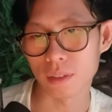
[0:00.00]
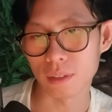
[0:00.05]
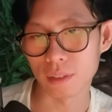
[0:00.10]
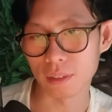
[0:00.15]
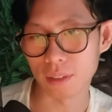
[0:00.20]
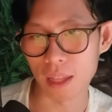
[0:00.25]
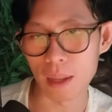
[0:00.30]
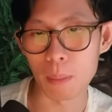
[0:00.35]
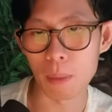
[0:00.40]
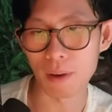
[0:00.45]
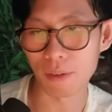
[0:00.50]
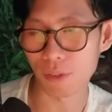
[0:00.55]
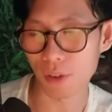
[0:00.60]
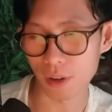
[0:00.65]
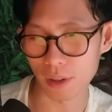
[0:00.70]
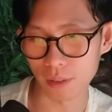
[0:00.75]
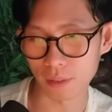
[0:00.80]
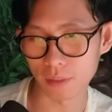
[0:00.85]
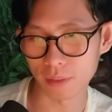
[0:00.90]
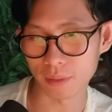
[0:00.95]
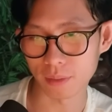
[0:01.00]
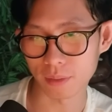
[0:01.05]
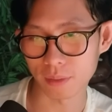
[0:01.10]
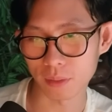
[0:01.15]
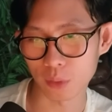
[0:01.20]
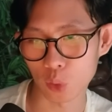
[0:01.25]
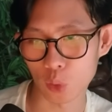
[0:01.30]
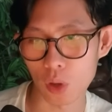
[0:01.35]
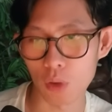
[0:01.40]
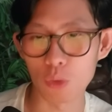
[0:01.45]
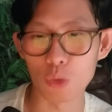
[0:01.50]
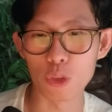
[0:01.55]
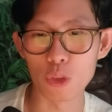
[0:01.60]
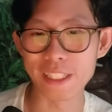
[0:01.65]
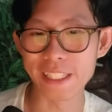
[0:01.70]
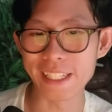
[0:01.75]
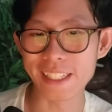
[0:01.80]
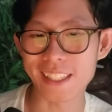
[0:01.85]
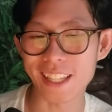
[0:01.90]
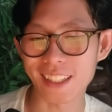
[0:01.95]
then my friend, you have
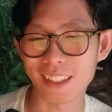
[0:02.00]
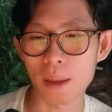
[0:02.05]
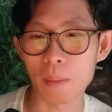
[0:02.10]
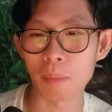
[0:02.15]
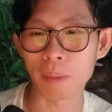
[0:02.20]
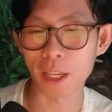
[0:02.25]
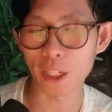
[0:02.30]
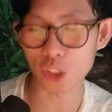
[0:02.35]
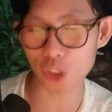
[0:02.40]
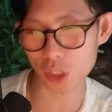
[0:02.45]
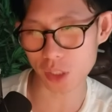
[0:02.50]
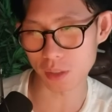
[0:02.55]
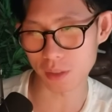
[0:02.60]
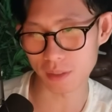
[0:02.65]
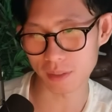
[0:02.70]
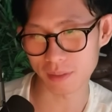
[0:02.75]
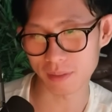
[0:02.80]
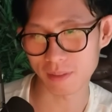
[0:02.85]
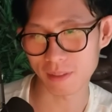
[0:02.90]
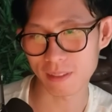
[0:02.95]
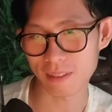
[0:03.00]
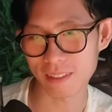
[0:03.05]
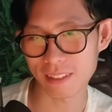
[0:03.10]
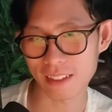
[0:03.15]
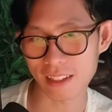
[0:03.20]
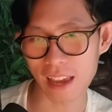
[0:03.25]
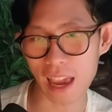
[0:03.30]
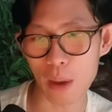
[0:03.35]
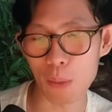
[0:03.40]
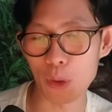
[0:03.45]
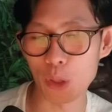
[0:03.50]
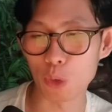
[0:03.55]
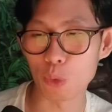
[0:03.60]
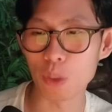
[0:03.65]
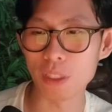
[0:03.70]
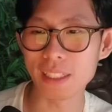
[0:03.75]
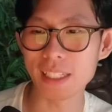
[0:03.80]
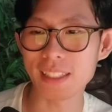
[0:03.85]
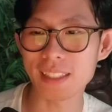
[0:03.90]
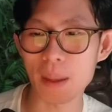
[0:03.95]
resisted temptation. And when you
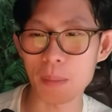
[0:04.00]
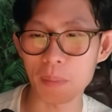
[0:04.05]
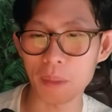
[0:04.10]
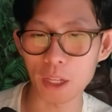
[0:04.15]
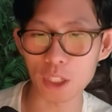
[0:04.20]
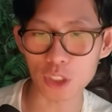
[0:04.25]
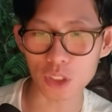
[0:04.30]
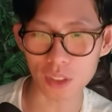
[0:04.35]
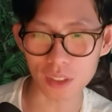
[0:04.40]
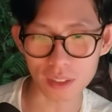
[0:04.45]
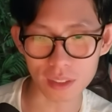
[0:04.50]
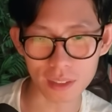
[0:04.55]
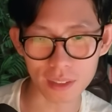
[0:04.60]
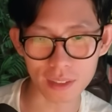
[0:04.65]
resist temptation,